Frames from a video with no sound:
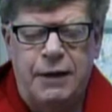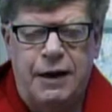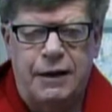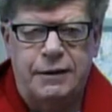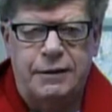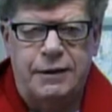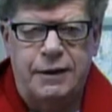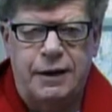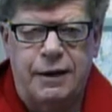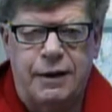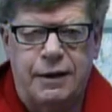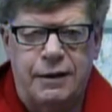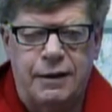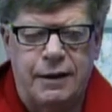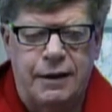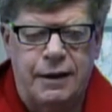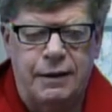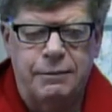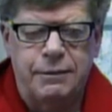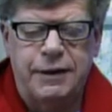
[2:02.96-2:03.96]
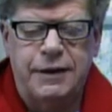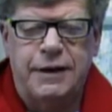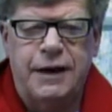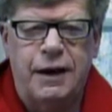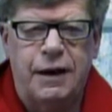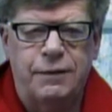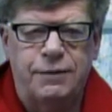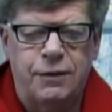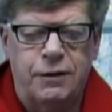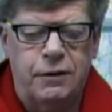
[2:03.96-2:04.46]
there and be
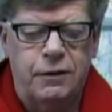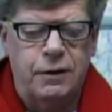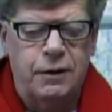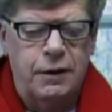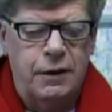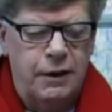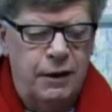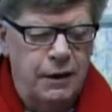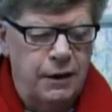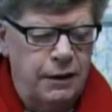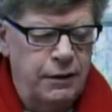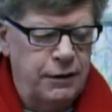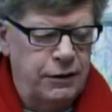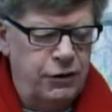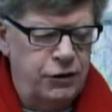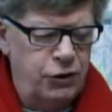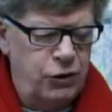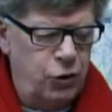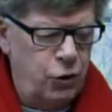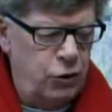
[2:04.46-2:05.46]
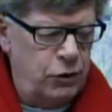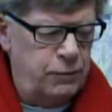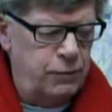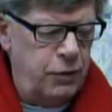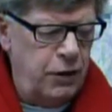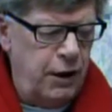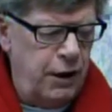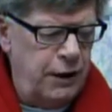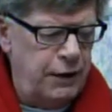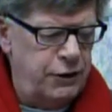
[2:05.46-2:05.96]
careful. This is George
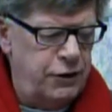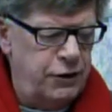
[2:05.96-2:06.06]
Price.